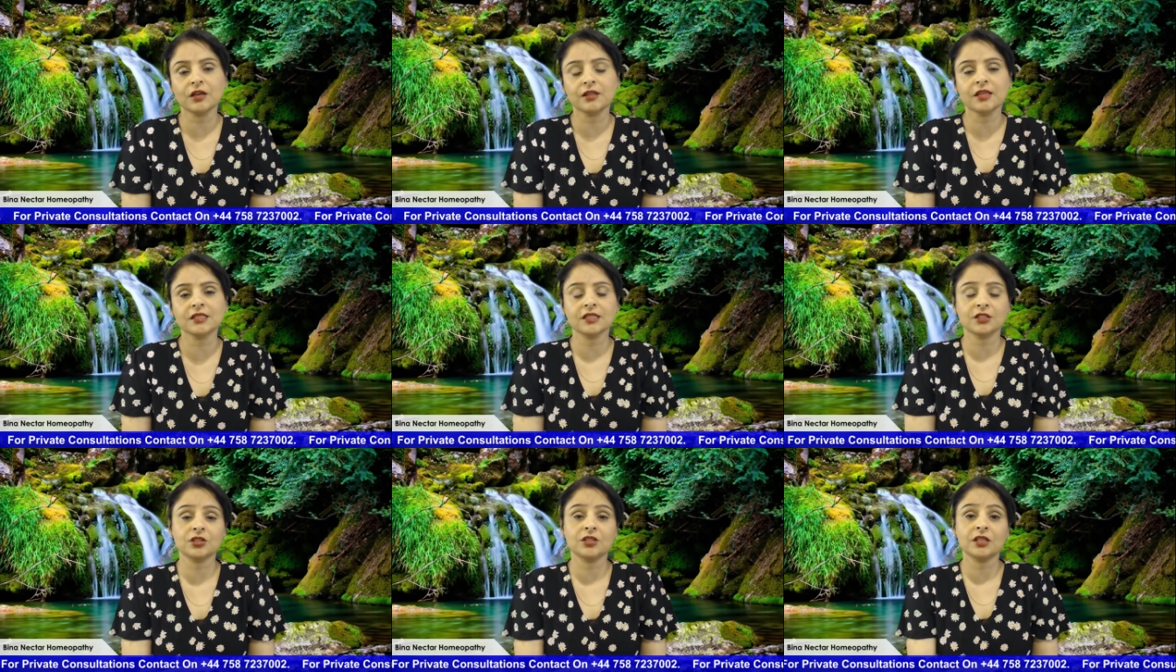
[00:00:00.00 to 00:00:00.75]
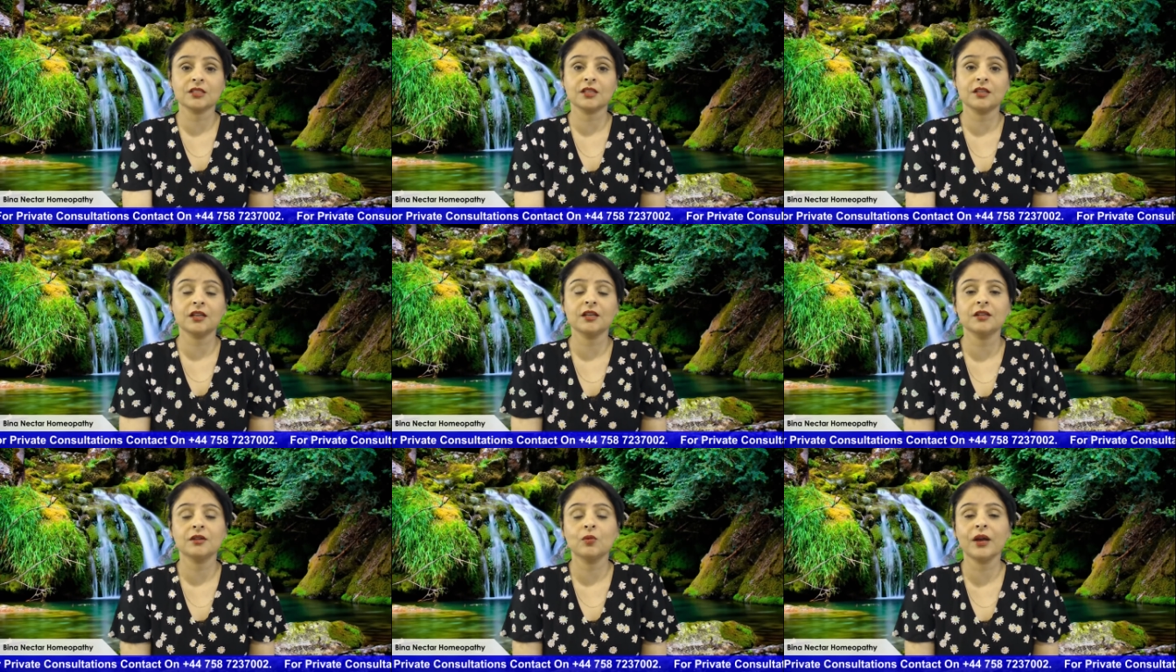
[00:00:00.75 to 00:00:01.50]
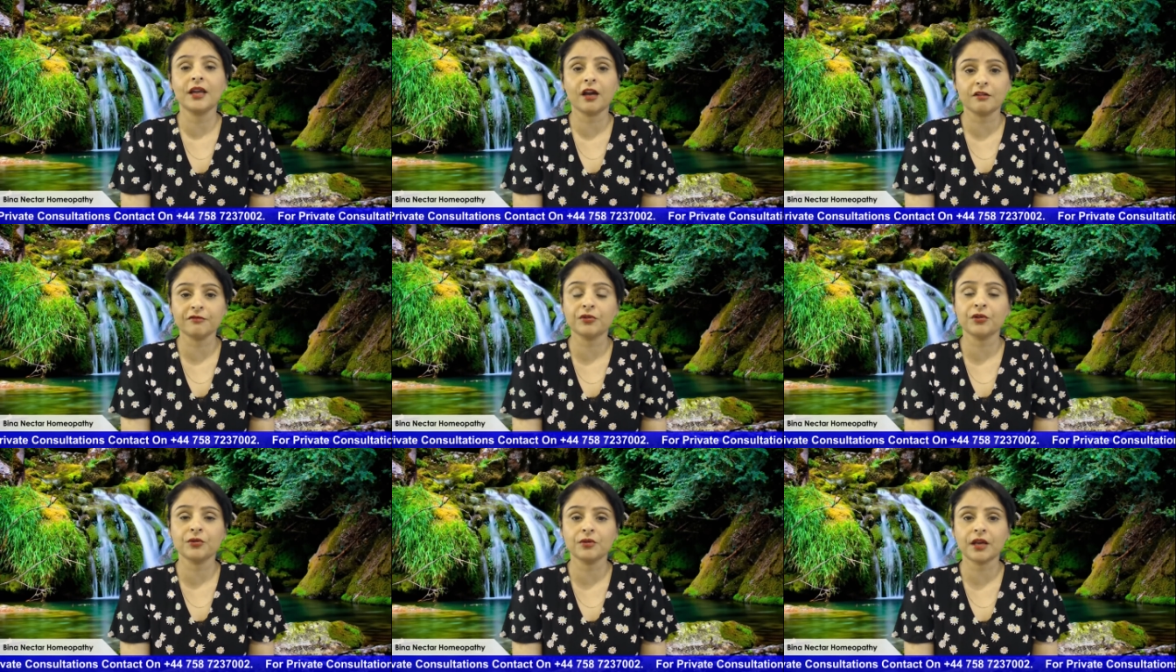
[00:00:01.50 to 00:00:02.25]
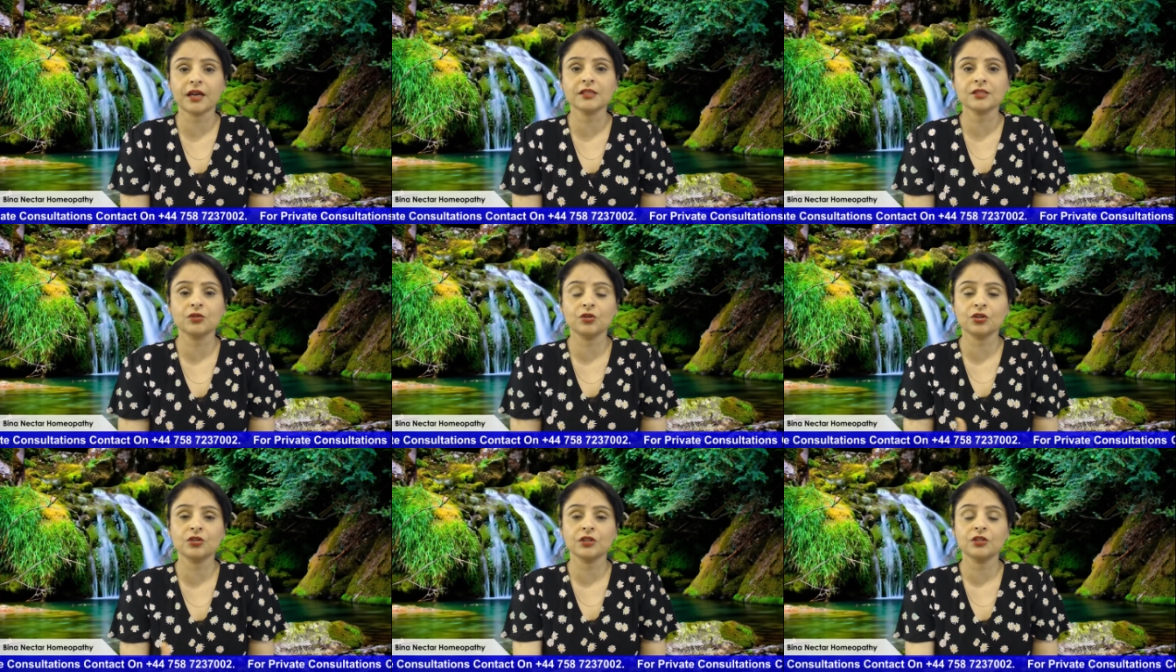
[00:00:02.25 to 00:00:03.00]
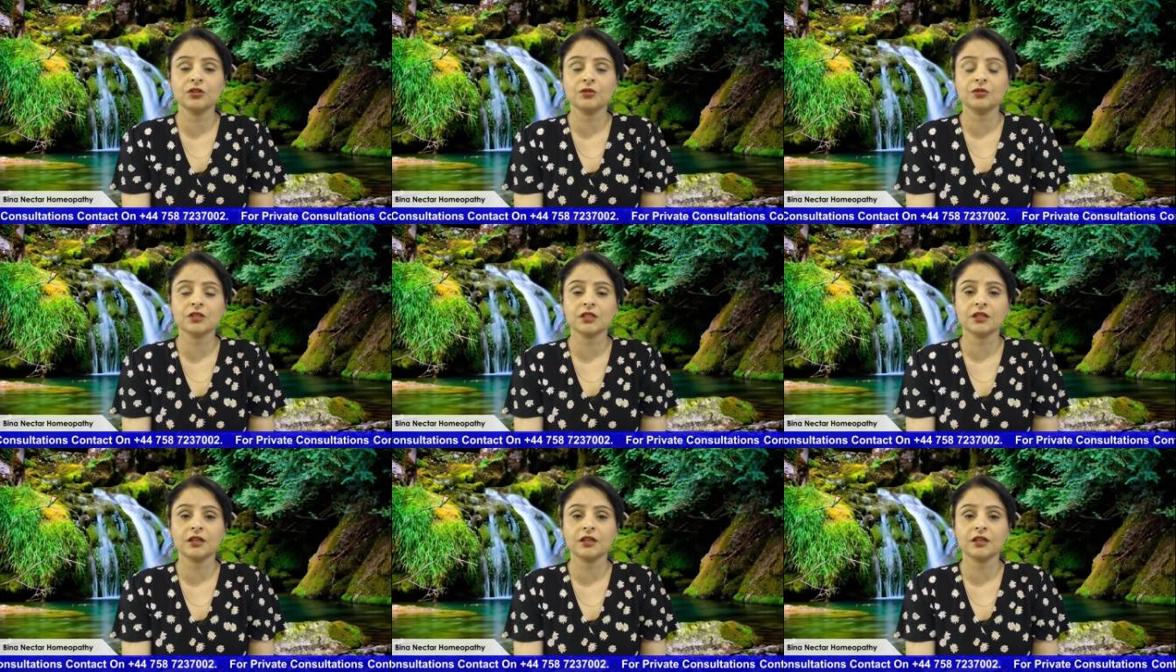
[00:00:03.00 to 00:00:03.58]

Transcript: There's a way out for you there. So you can use